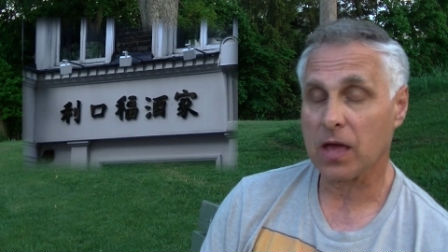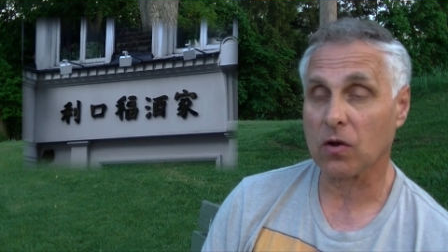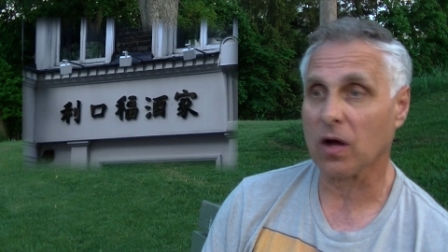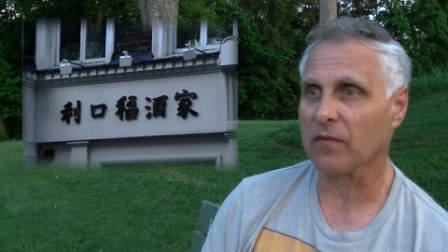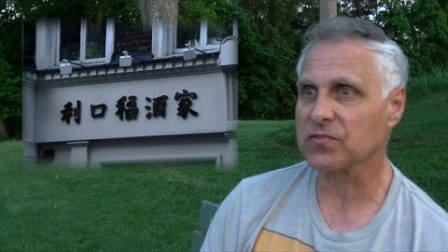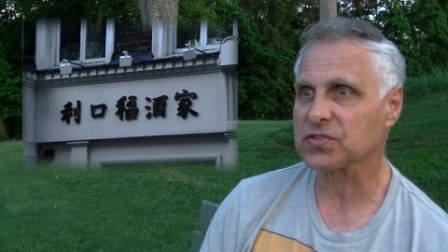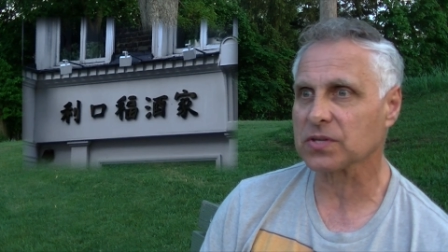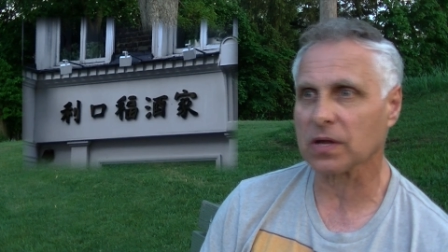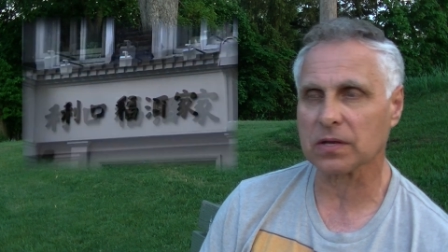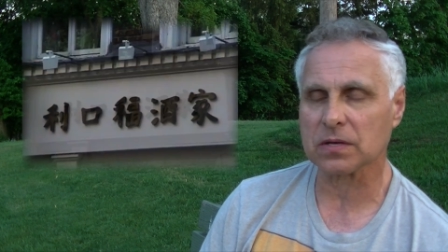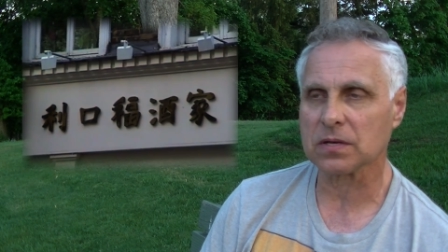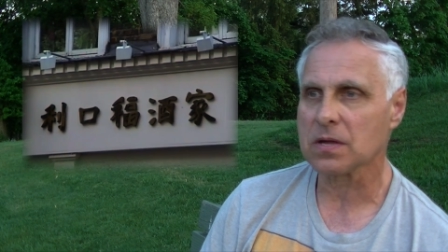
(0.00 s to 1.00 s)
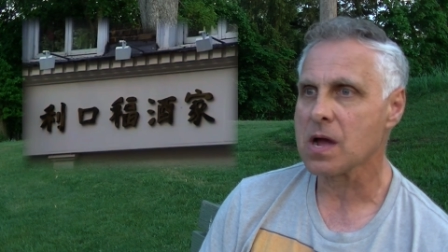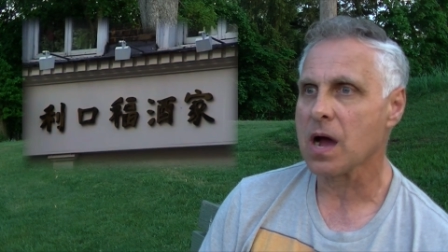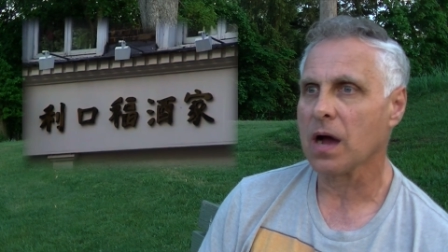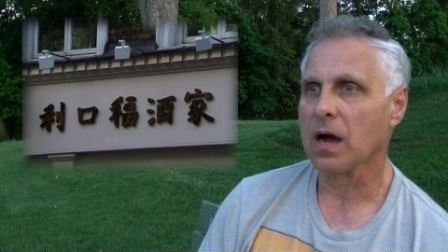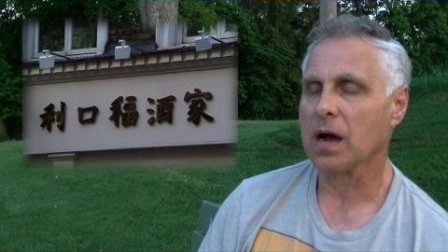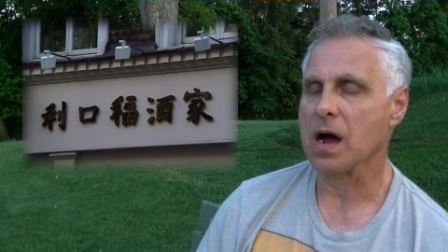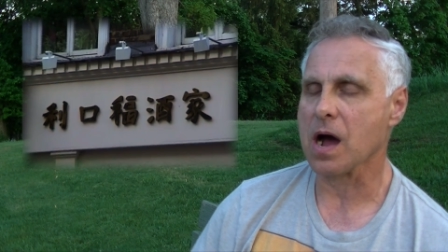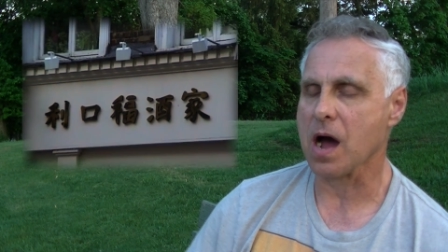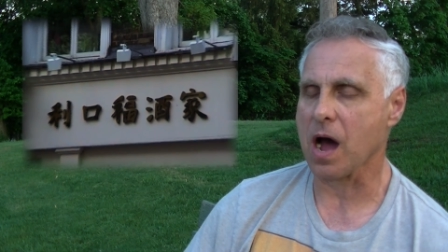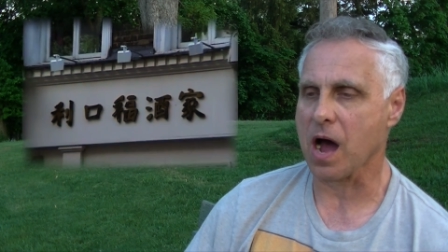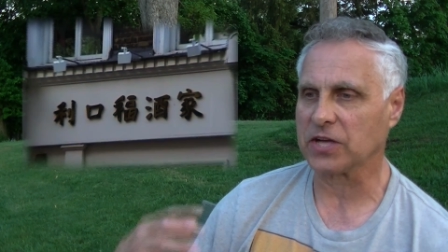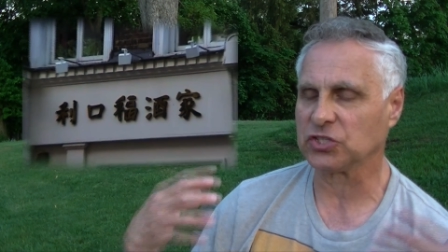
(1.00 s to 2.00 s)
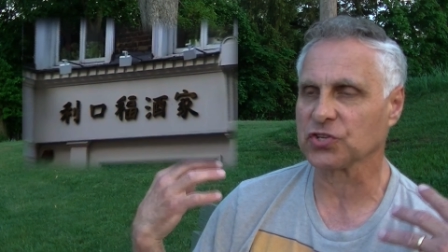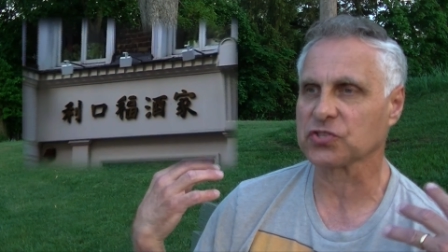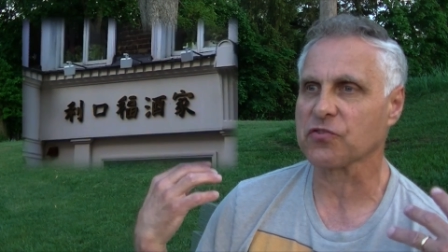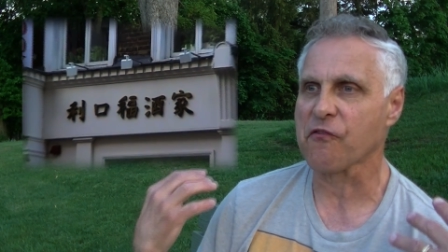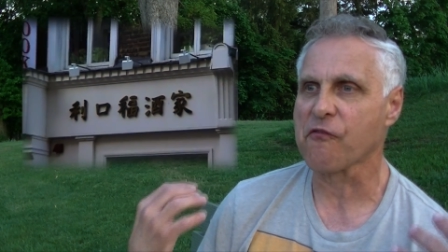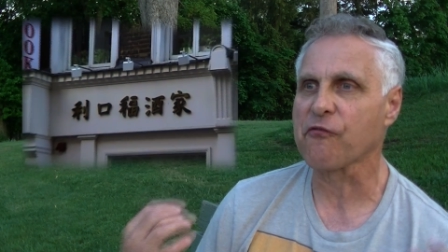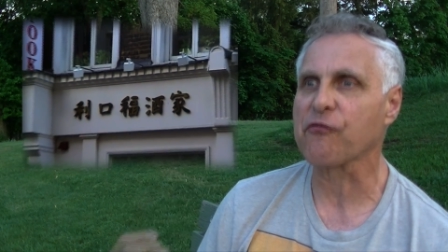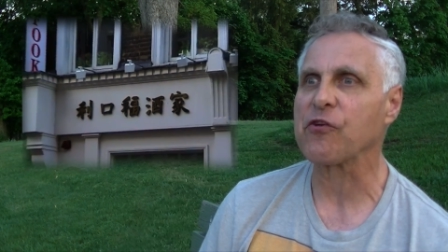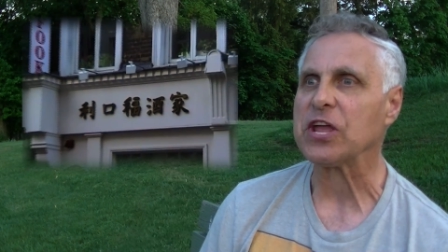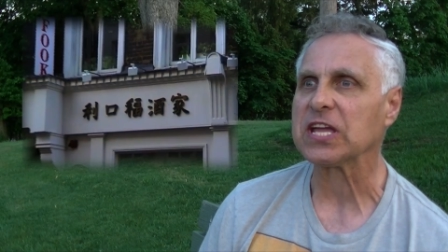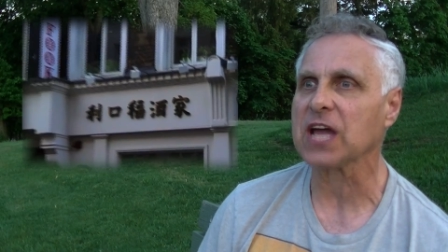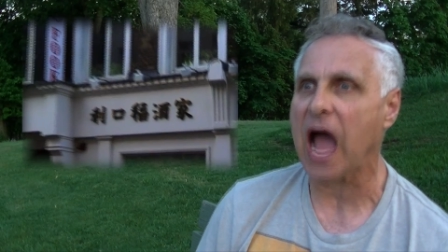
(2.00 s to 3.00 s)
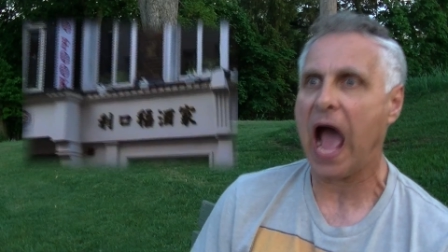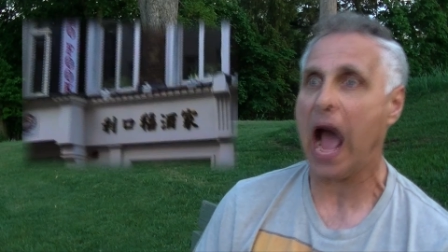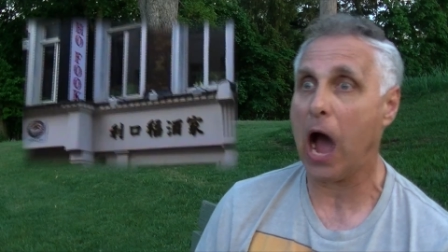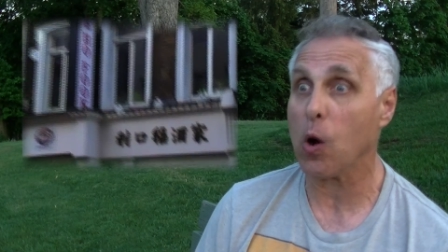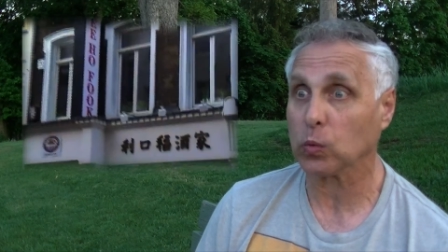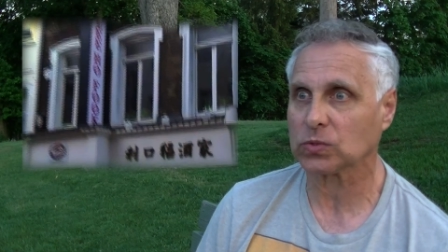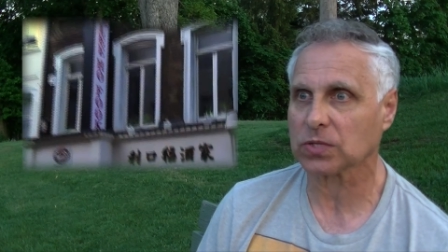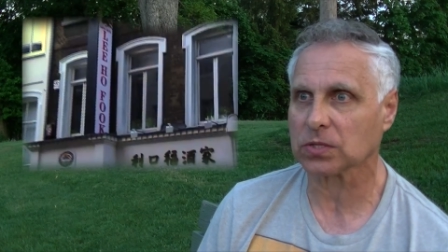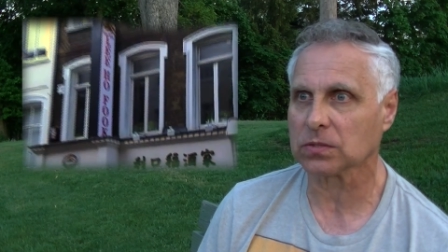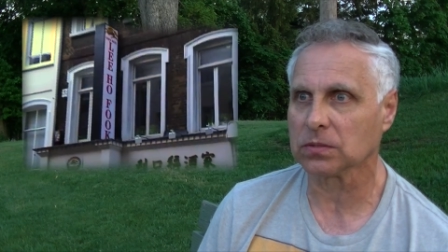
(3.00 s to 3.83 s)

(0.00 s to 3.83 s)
And all of a sudden, I just freak out.